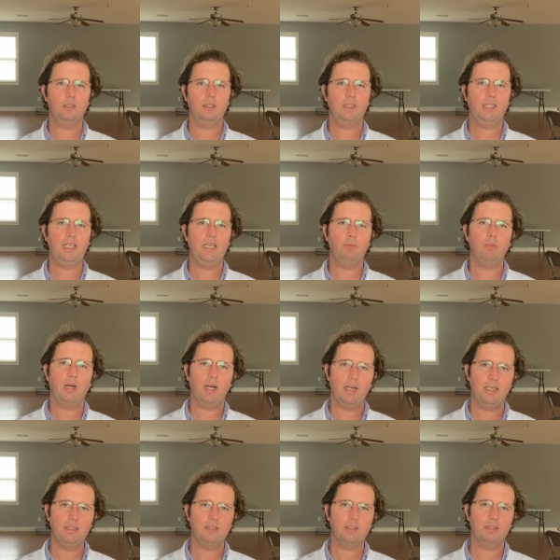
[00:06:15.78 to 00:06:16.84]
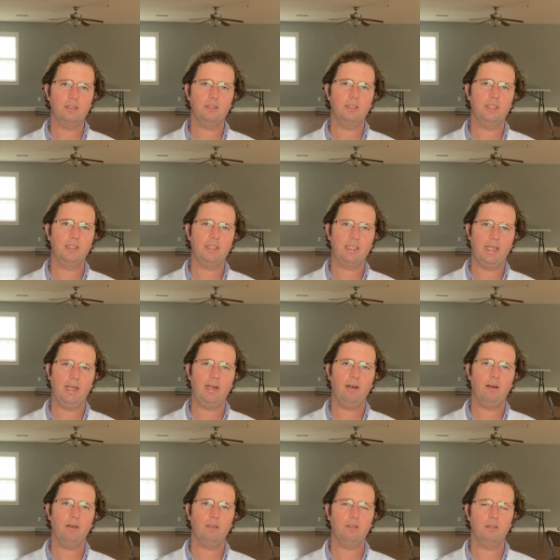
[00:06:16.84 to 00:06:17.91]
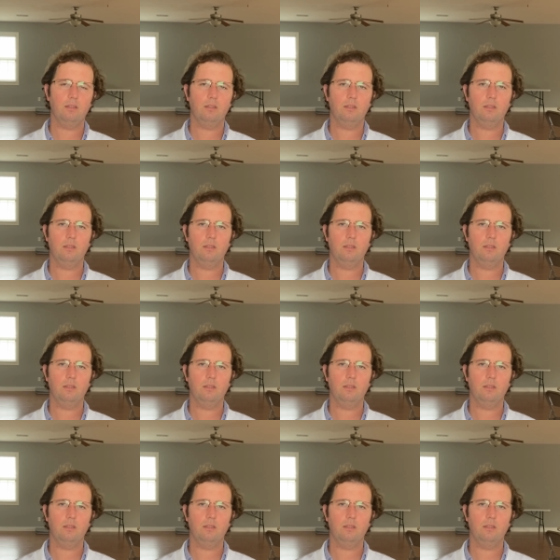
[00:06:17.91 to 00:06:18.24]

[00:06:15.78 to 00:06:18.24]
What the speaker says: keep eyes and care